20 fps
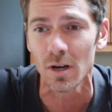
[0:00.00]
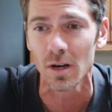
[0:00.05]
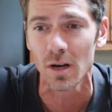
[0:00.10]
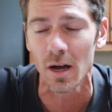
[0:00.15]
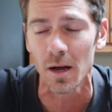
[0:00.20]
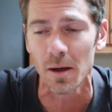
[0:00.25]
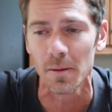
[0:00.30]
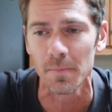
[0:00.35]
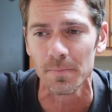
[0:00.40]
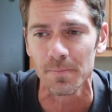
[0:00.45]

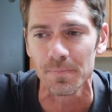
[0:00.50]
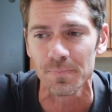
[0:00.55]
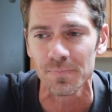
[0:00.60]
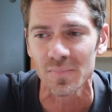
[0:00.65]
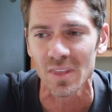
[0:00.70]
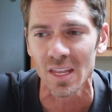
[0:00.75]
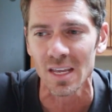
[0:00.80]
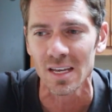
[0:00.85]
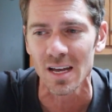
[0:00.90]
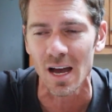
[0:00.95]

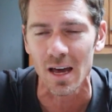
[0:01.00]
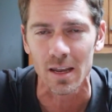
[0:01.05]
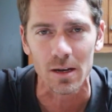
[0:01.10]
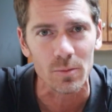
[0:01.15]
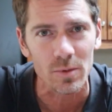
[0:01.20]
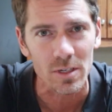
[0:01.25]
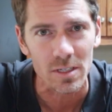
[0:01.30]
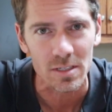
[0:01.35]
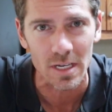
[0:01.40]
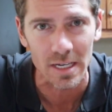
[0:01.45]
I
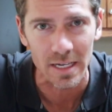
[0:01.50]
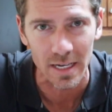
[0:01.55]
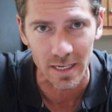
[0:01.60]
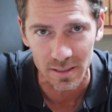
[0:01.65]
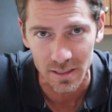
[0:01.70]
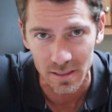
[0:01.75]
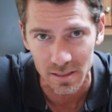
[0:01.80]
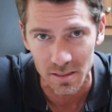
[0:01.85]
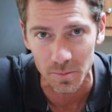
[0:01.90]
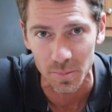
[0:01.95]
don't want to say
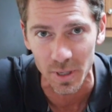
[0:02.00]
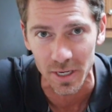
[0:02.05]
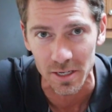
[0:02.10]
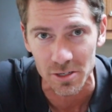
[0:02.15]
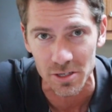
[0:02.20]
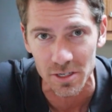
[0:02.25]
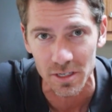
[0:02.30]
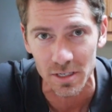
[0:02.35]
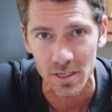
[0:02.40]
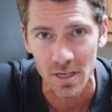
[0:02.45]

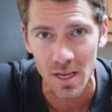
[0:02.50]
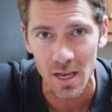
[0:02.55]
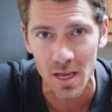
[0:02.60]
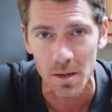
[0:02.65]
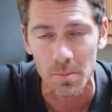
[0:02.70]
anticipation,